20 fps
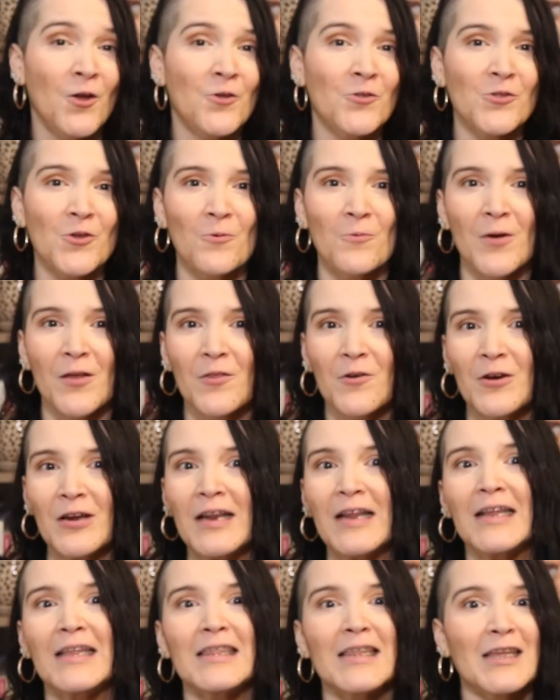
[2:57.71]
So whether it
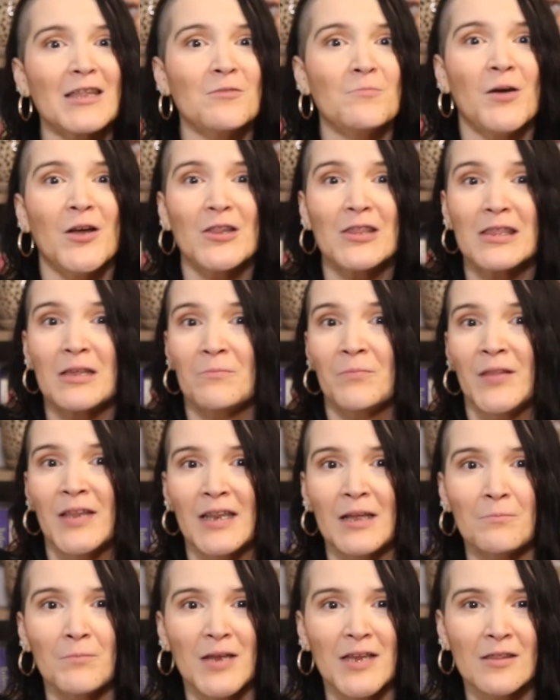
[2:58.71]
is, I spot something
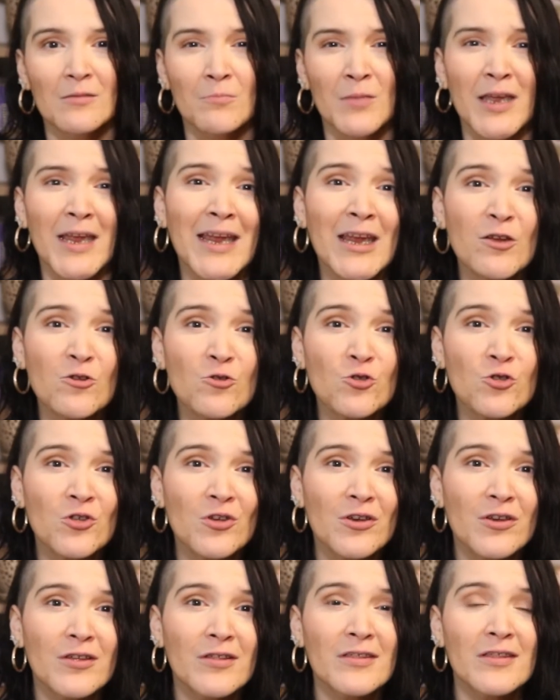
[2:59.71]
that makes me
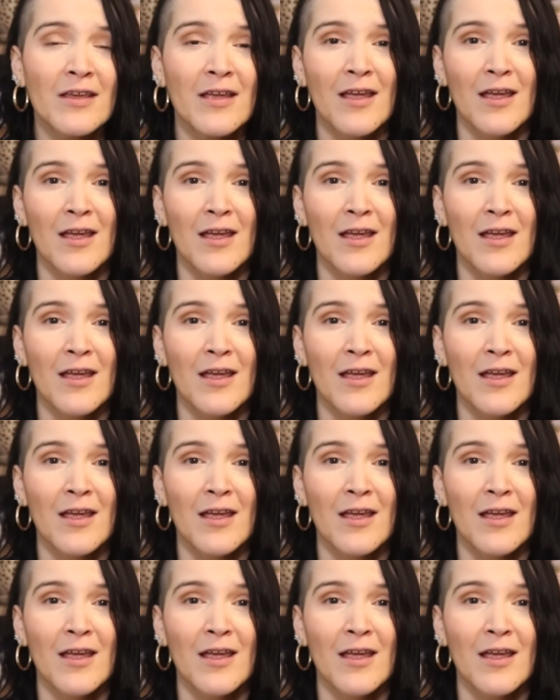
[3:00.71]
anxious,